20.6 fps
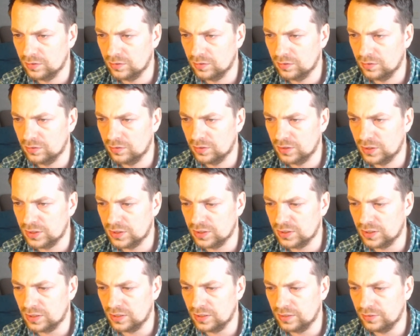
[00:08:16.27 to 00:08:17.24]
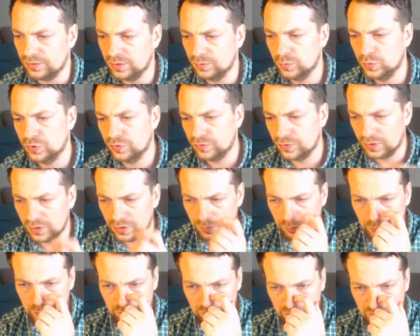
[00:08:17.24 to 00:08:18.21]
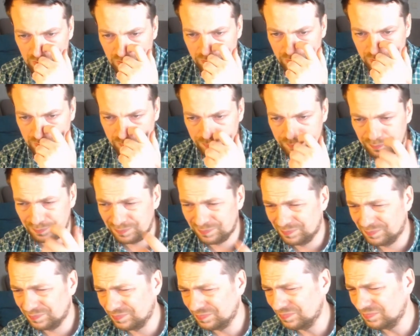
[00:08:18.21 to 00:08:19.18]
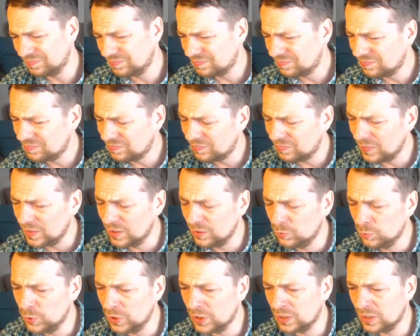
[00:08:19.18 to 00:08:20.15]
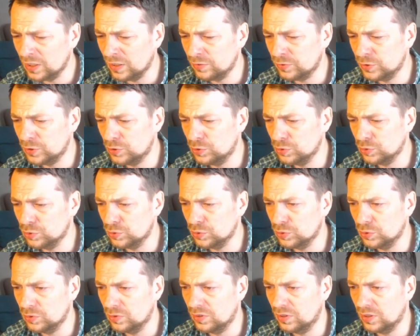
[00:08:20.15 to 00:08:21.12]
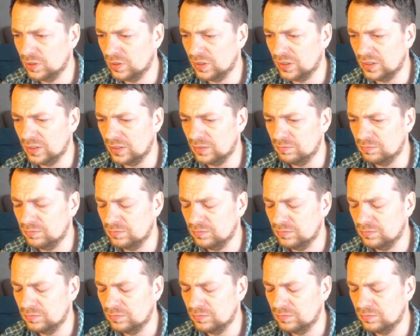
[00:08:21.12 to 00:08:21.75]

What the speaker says: this is 11 move 11. We have to